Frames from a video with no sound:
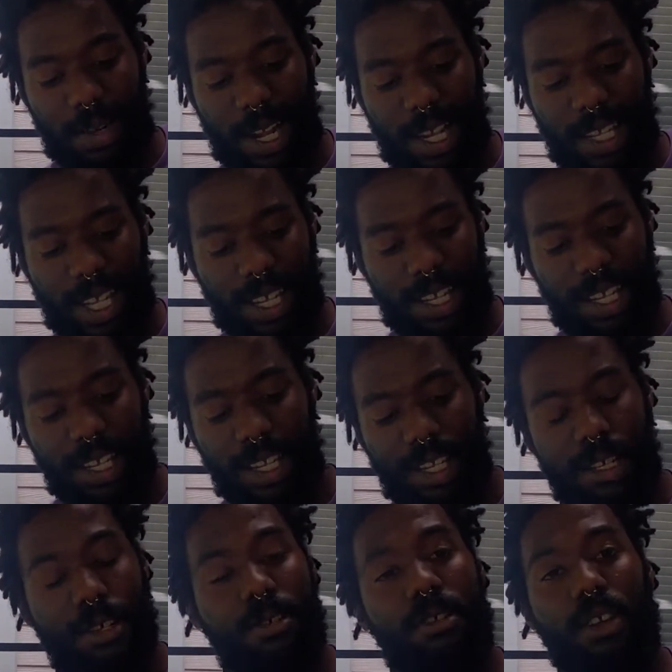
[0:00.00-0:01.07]
Not like,
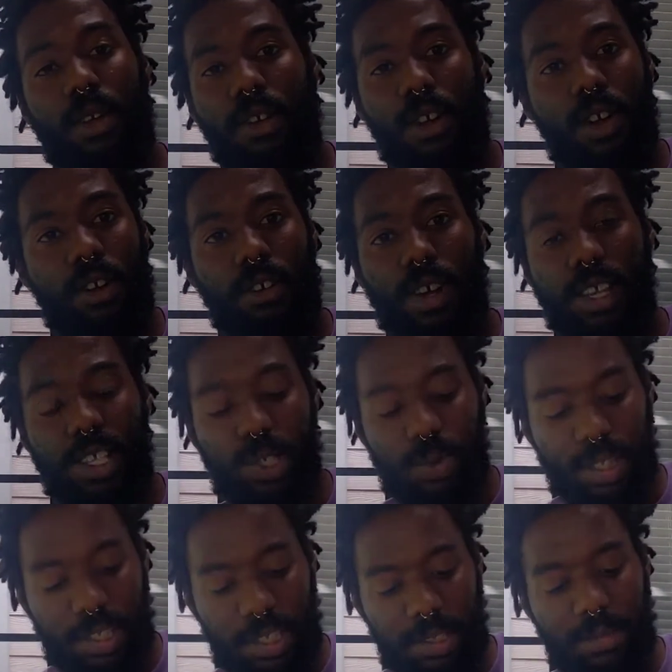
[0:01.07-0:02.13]
don't go crazy
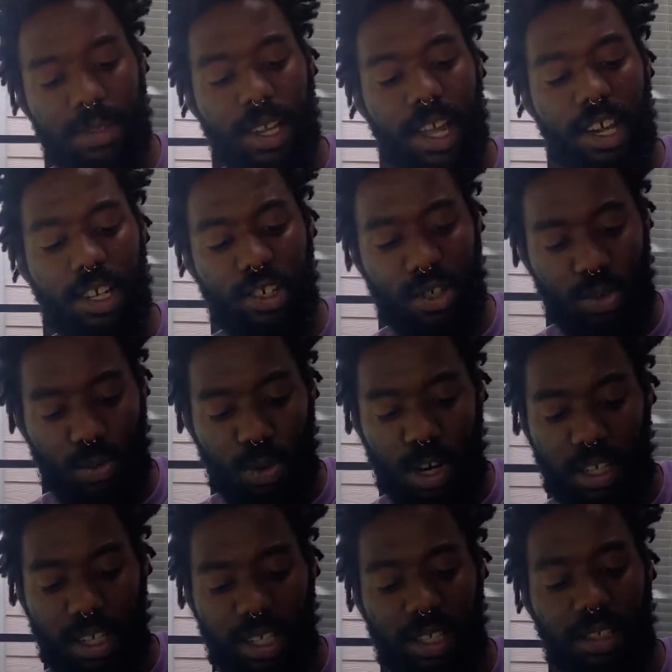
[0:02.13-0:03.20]
with it, but kind of just
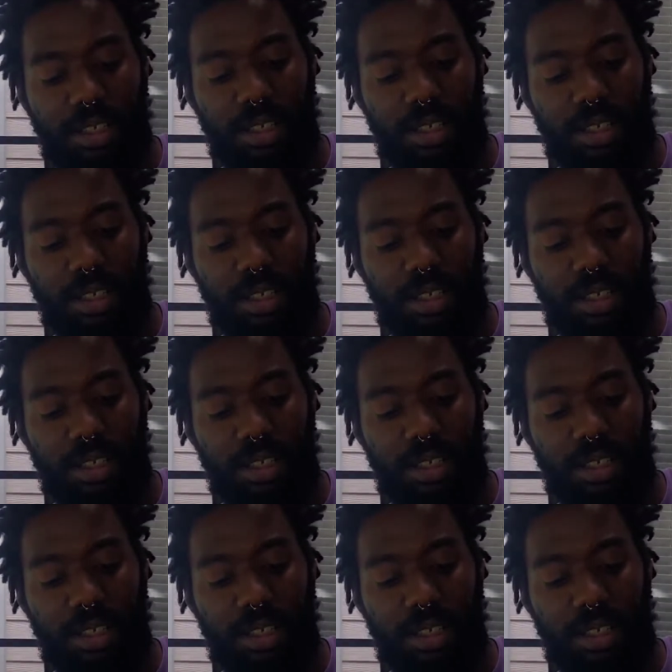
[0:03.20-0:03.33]
work it.